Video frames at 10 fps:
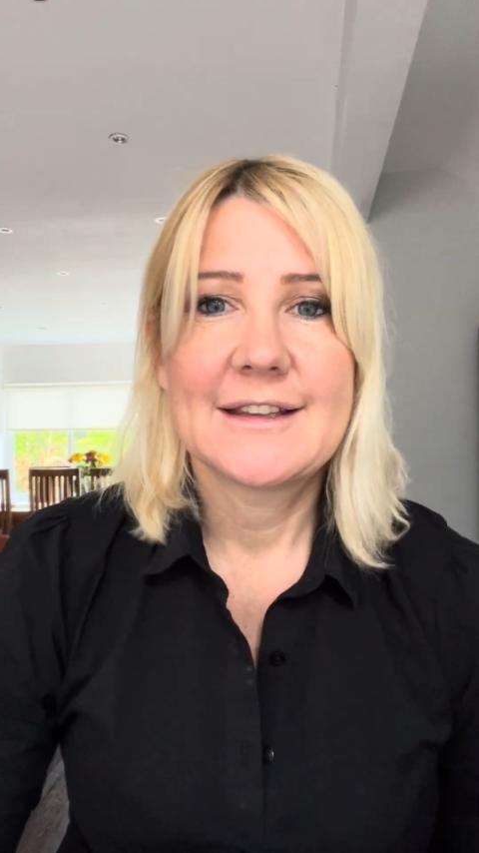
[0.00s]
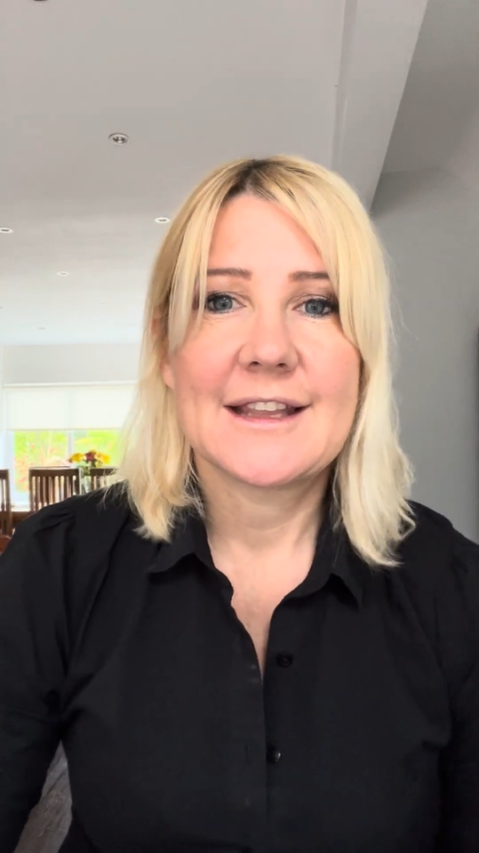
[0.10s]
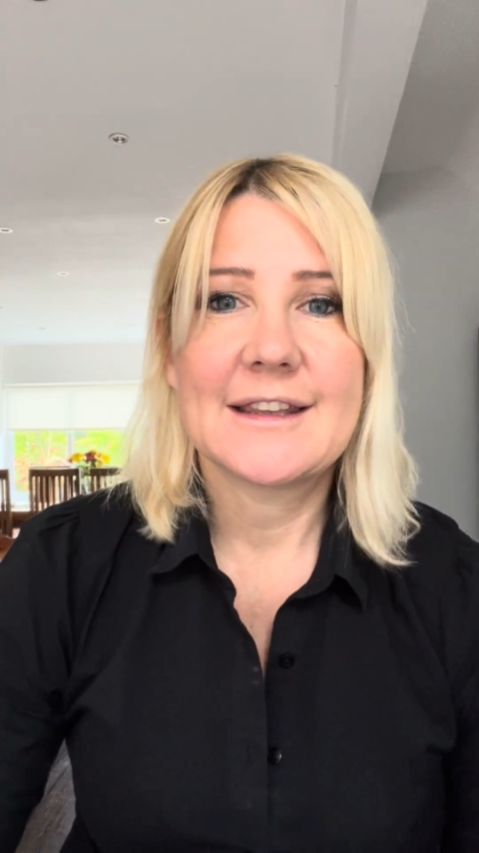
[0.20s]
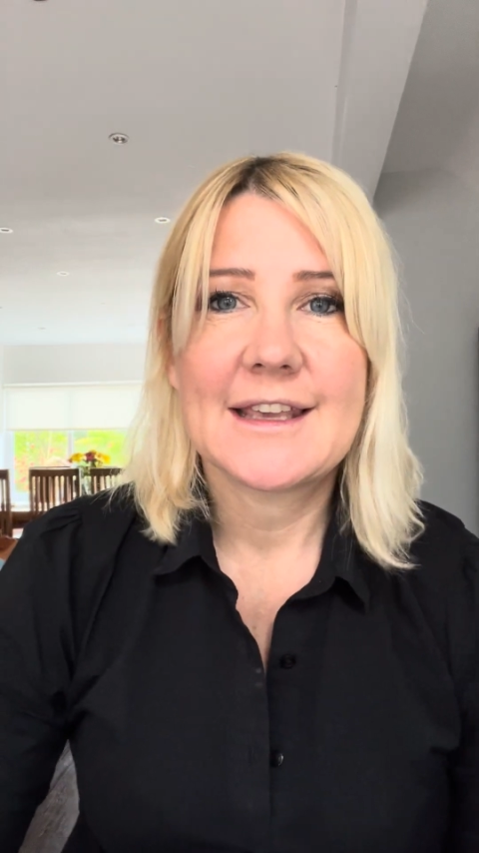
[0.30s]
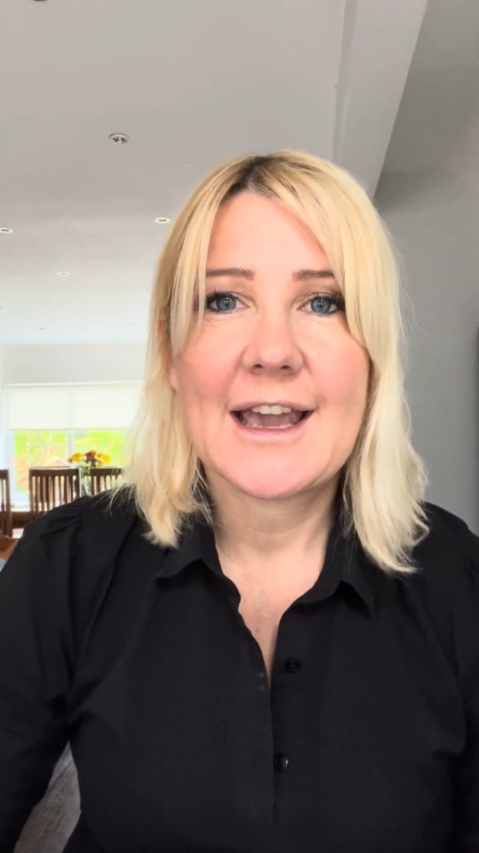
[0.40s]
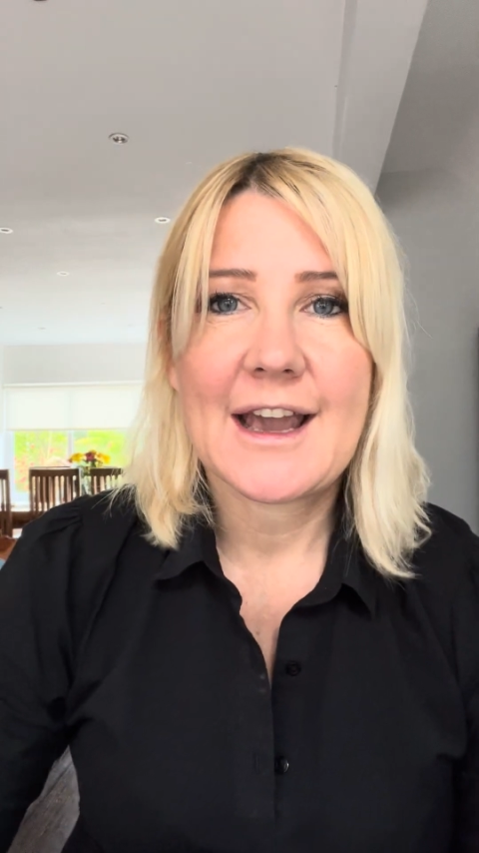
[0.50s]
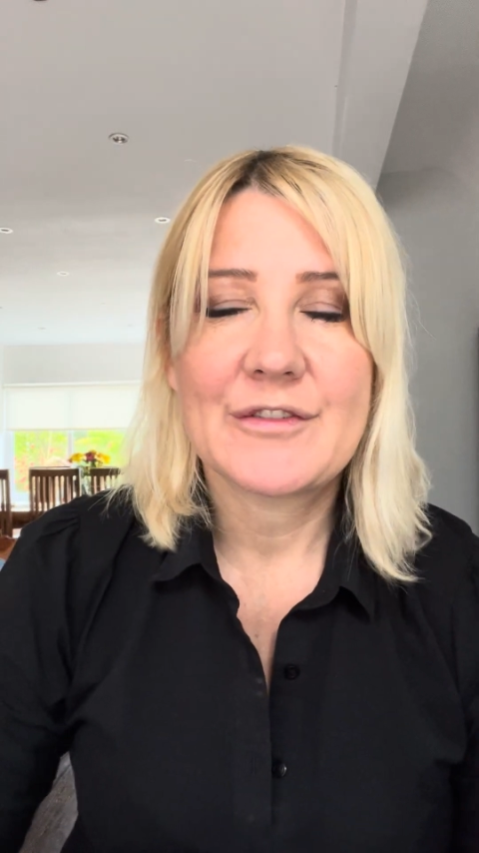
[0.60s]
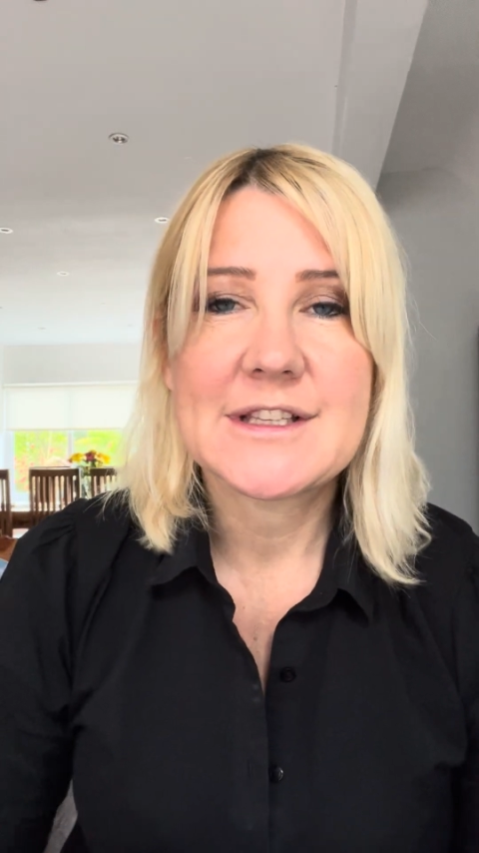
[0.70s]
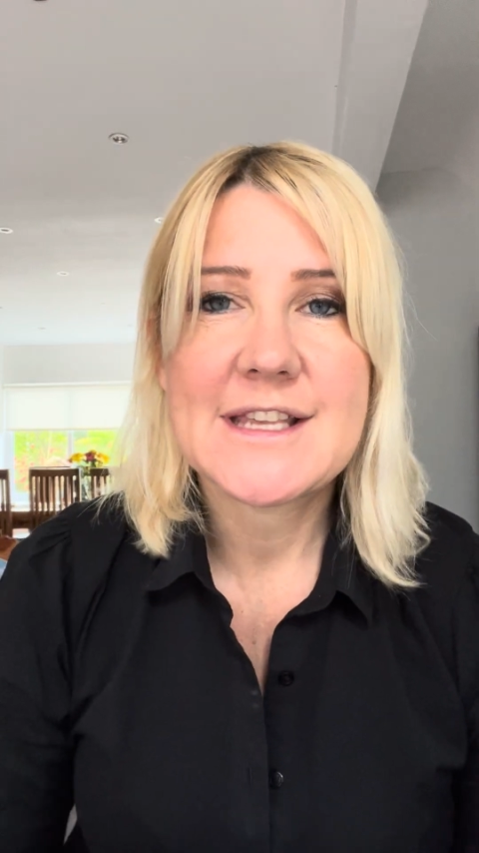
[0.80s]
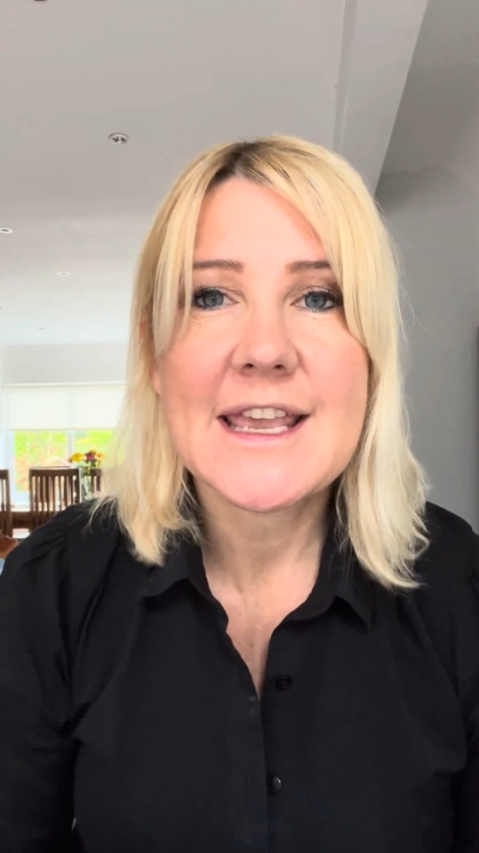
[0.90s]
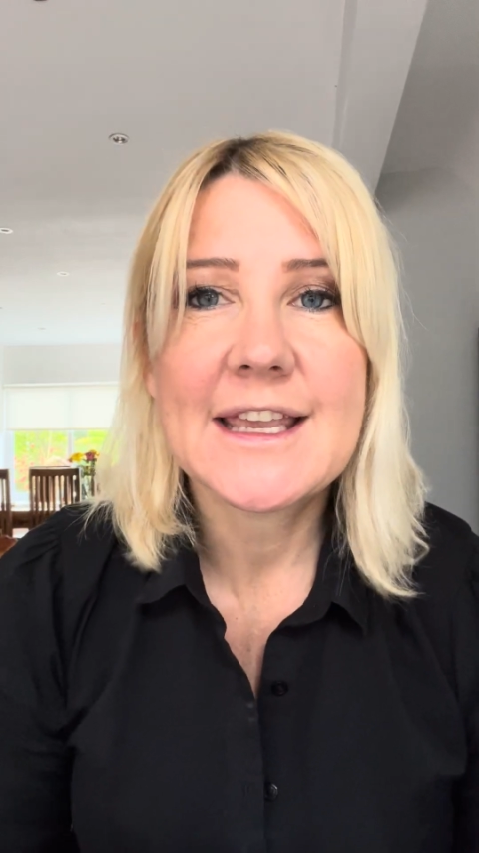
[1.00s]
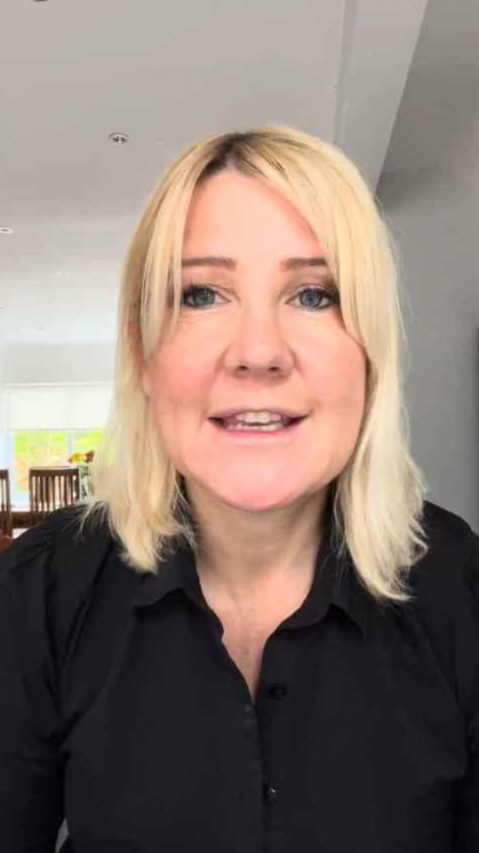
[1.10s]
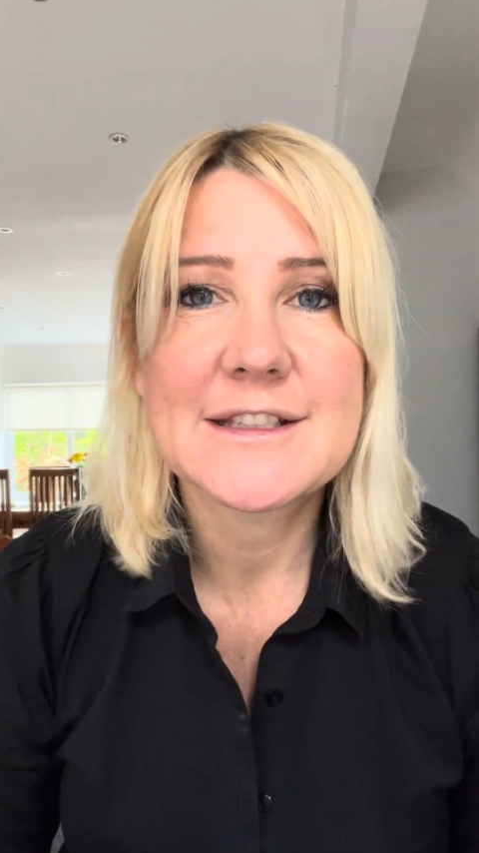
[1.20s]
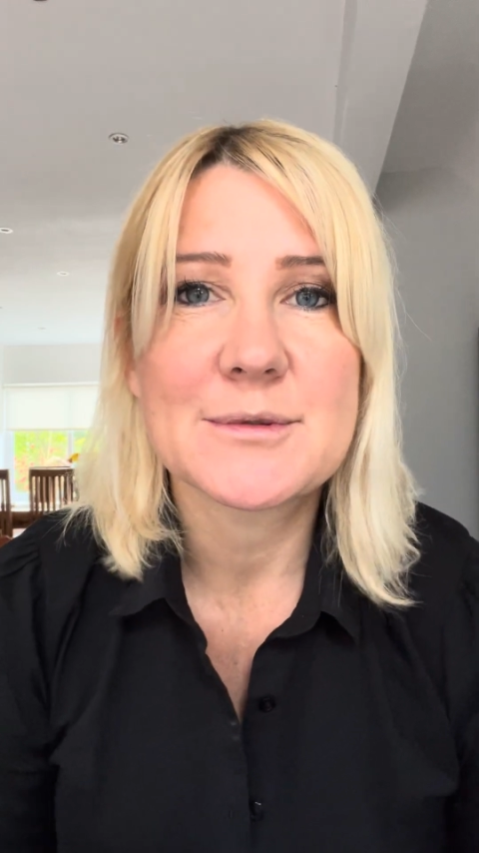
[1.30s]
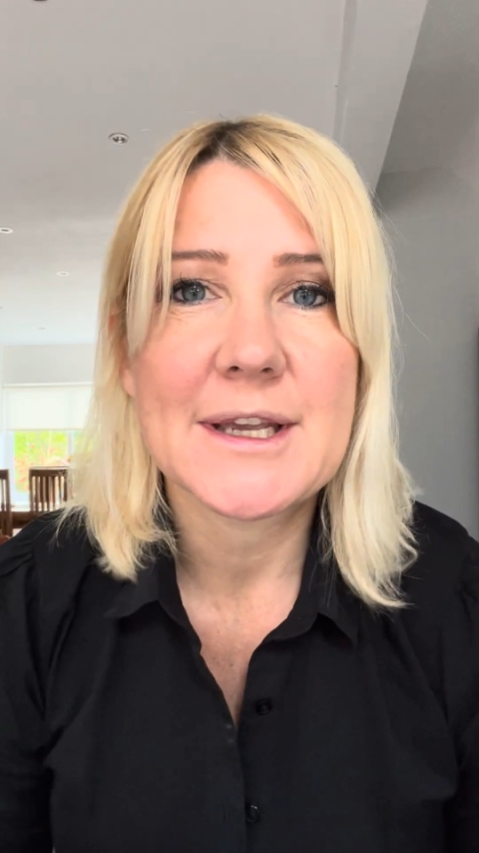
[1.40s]
that they haven't taken
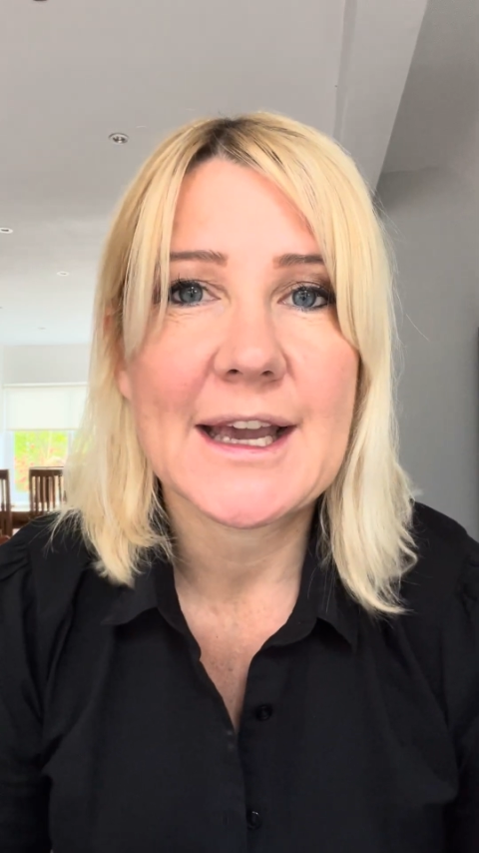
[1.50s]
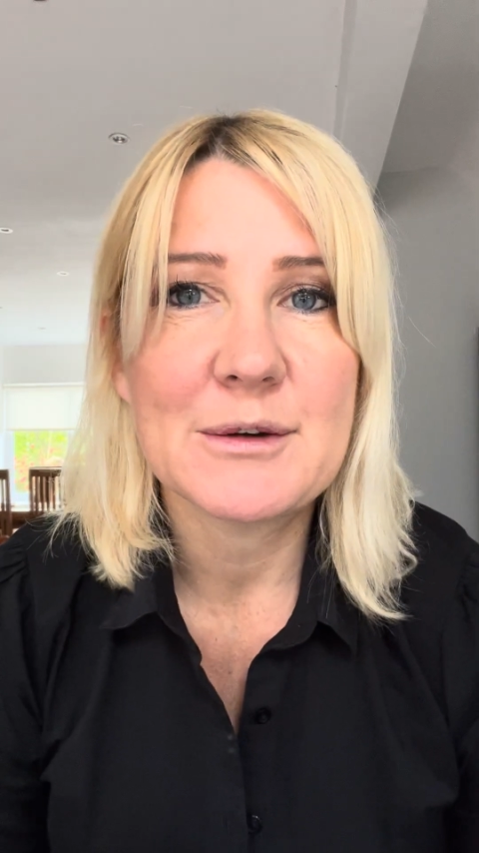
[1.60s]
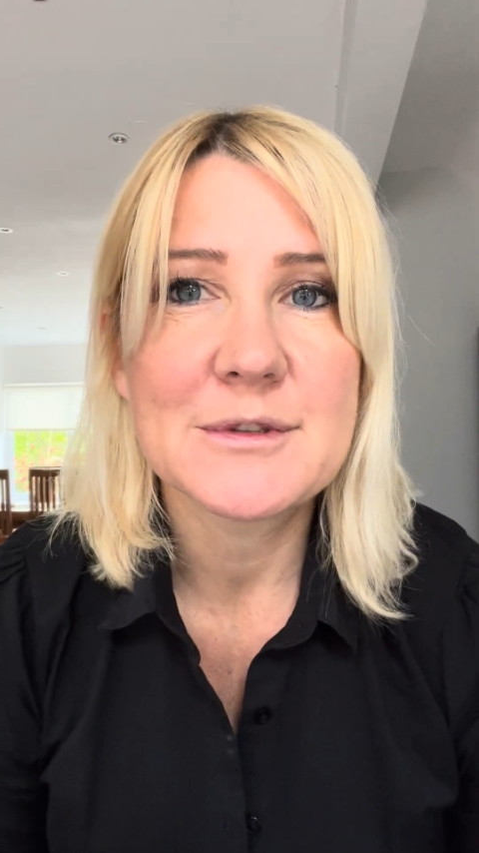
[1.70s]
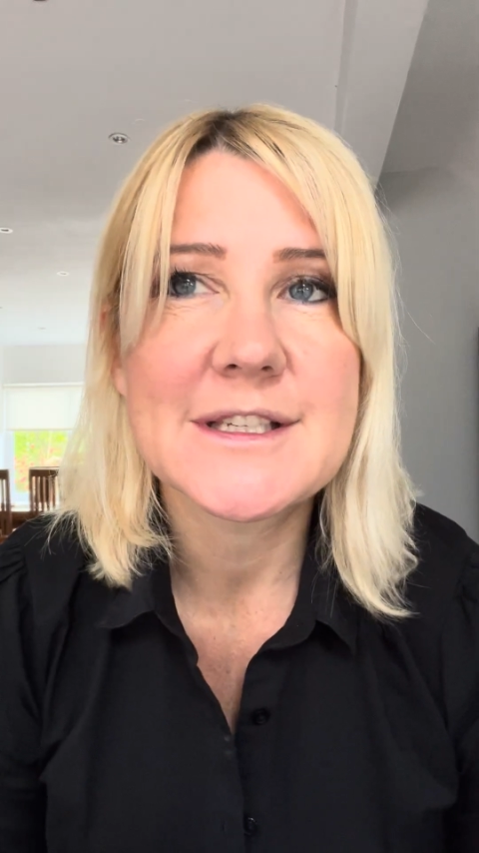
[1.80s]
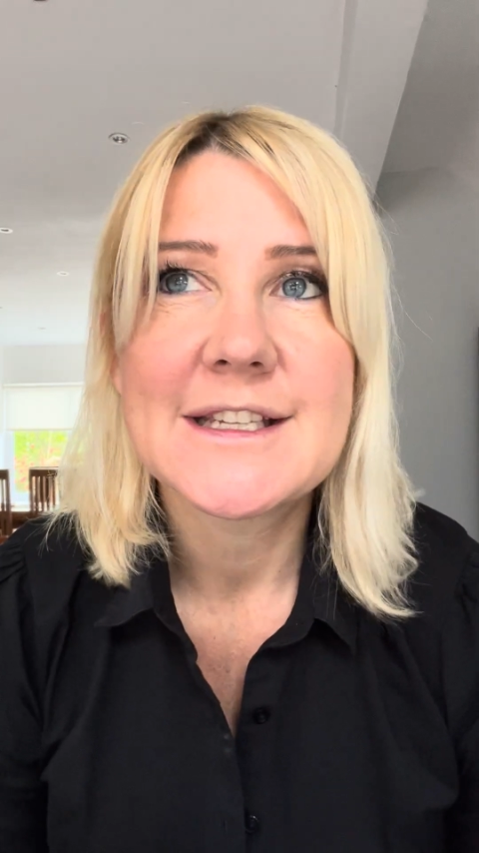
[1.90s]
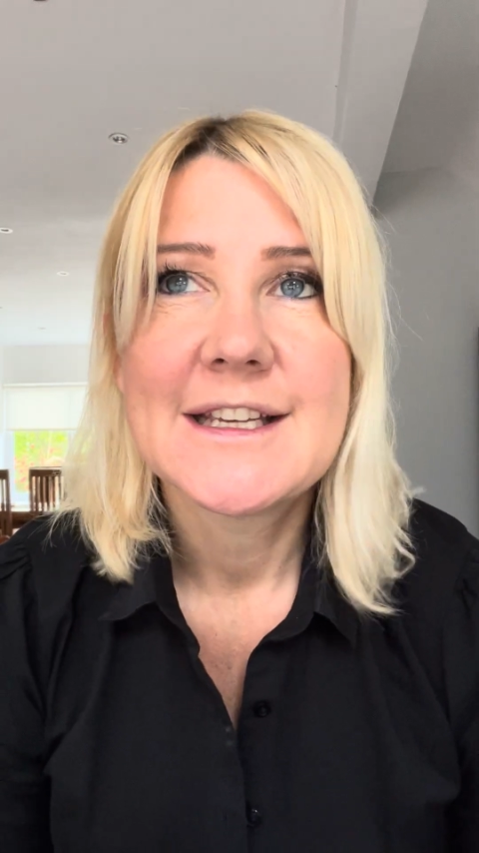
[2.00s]
into account